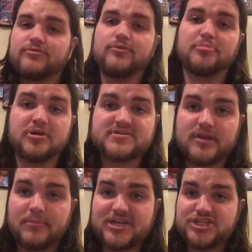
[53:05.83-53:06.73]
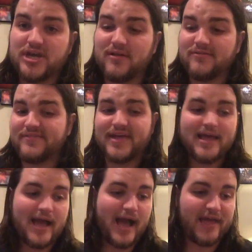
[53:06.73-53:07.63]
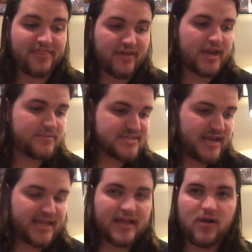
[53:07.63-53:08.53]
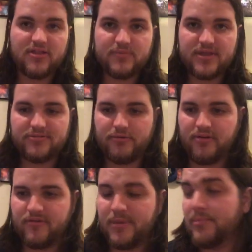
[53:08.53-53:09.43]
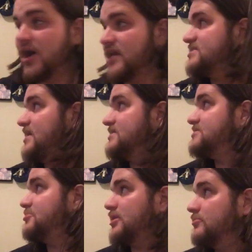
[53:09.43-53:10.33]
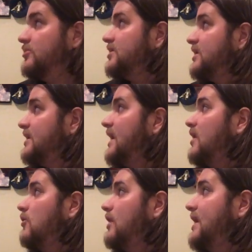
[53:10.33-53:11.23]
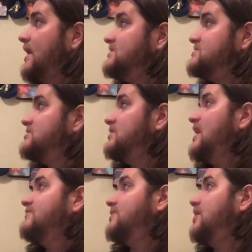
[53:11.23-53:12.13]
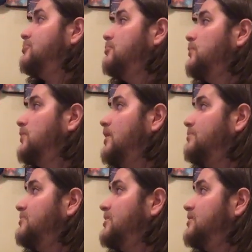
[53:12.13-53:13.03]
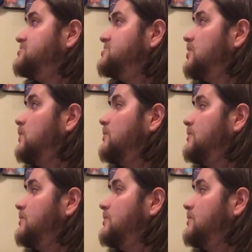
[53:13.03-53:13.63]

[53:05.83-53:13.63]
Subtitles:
books on my shelf. I thought I was going to get all the way through all of my box sets, but I'm looking now, and I still have a couple more up there. So